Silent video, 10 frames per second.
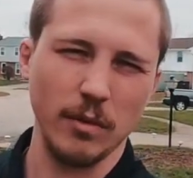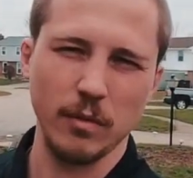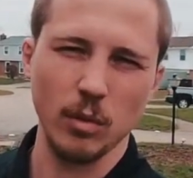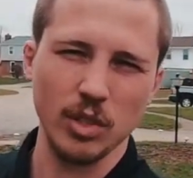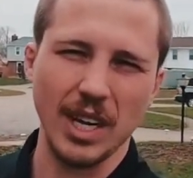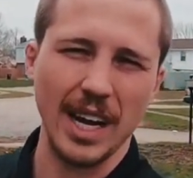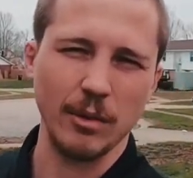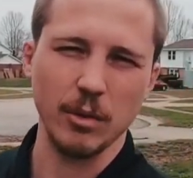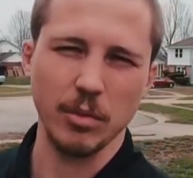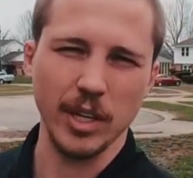a full
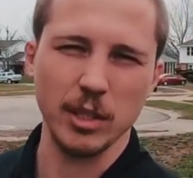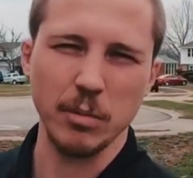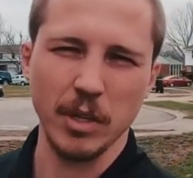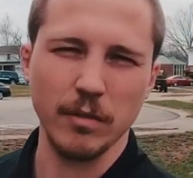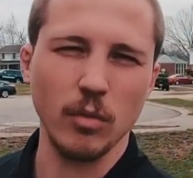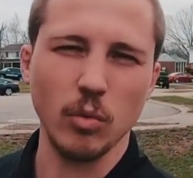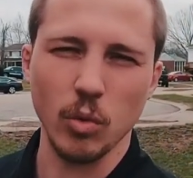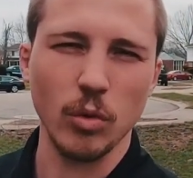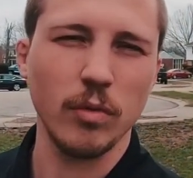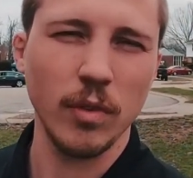siding replacement, a full
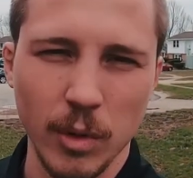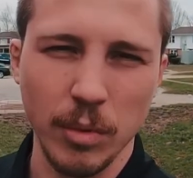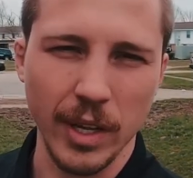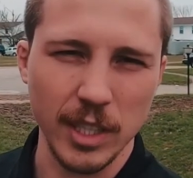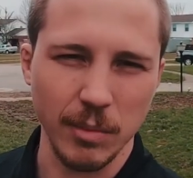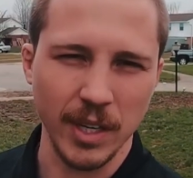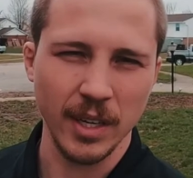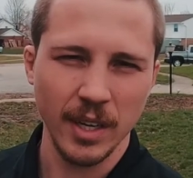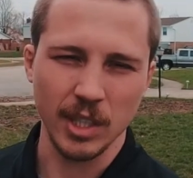roof replacement.